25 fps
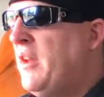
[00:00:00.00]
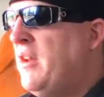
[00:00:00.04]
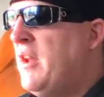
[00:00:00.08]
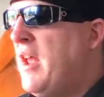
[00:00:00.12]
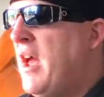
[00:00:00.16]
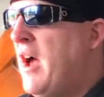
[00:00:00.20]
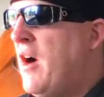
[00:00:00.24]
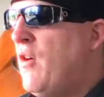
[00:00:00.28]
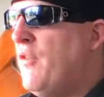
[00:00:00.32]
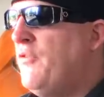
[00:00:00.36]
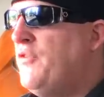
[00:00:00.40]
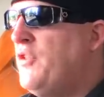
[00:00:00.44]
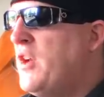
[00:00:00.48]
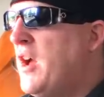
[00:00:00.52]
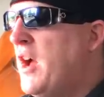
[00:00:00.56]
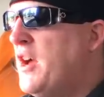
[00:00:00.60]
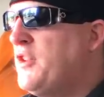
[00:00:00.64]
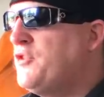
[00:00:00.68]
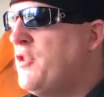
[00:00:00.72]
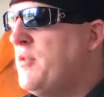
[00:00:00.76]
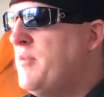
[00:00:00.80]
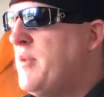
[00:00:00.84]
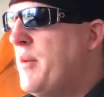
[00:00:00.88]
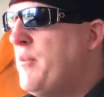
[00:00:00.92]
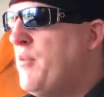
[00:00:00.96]
Now, if you
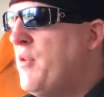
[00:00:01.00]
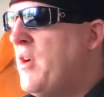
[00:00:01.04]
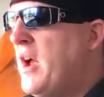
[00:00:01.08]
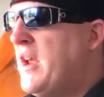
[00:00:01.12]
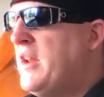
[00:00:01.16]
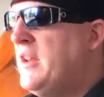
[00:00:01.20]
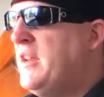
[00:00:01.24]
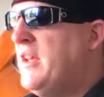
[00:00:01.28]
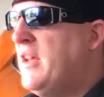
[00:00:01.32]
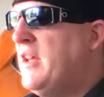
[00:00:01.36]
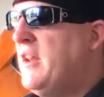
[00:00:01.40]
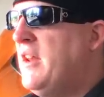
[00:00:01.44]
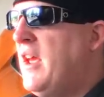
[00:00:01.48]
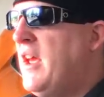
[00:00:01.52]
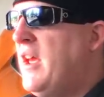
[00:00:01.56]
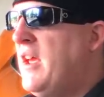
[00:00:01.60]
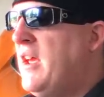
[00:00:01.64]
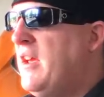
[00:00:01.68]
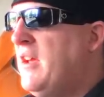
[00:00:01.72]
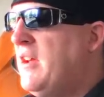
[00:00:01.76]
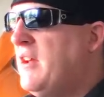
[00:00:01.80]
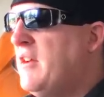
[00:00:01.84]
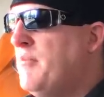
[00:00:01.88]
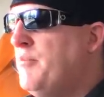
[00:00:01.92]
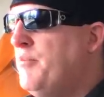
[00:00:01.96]
guys remember, I did
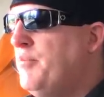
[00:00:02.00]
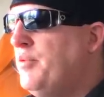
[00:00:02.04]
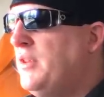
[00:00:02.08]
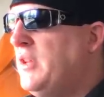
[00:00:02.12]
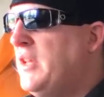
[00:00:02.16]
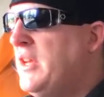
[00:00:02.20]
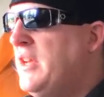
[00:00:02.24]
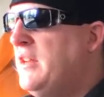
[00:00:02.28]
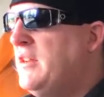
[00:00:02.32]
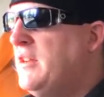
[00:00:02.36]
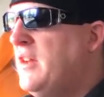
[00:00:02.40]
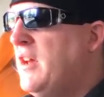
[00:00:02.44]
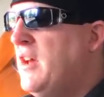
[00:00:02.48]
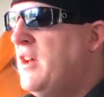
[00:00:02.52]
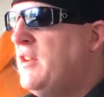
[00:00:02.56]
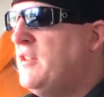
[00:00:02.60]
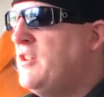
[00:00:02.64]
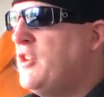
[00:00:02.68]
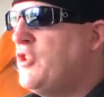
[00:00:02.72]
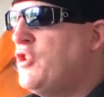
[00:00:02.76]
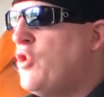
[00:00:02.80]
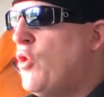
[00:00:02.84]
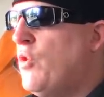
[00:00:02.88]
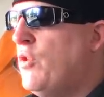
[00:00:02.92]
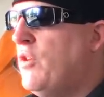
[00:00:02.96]
a complete
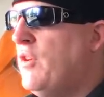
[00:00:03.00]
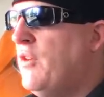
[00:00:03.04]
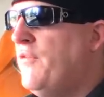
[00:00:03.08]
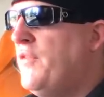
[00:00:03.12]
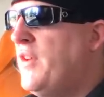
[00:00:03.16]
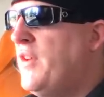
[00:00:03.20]
tutorial